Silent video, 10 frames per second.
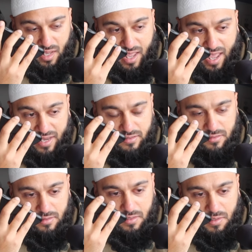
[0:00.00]
And
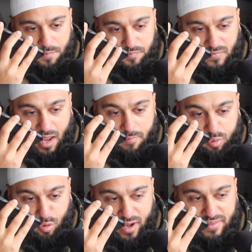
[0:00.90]
I
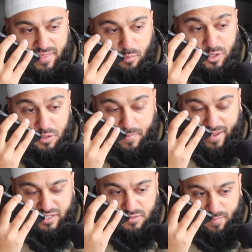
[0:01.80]
pray that when you
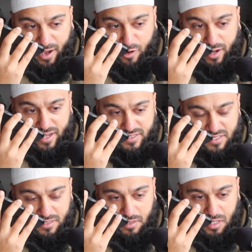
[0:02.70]
make it to
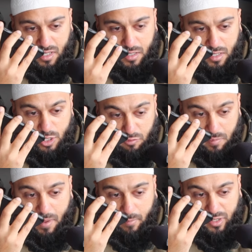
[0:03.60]
paradise, you
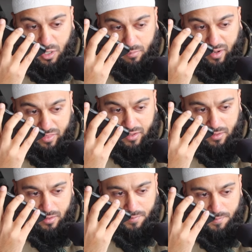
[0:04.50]
remember your brother.
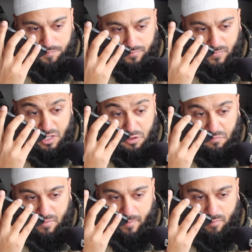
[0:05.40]
You
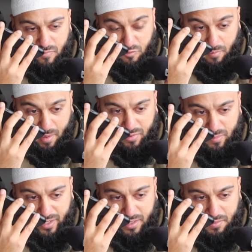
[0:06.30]
remember, remember
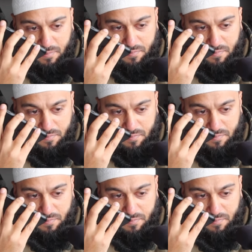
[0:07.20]
me.